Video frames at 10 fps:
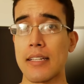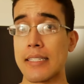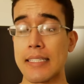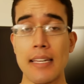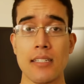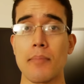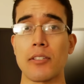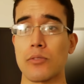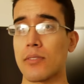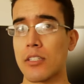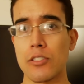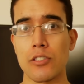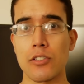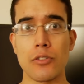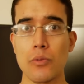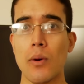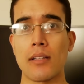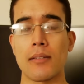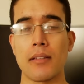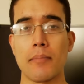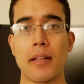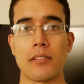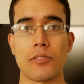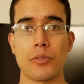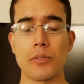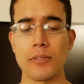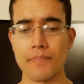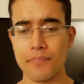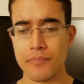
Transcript: and to get into med school and to do well in medical school.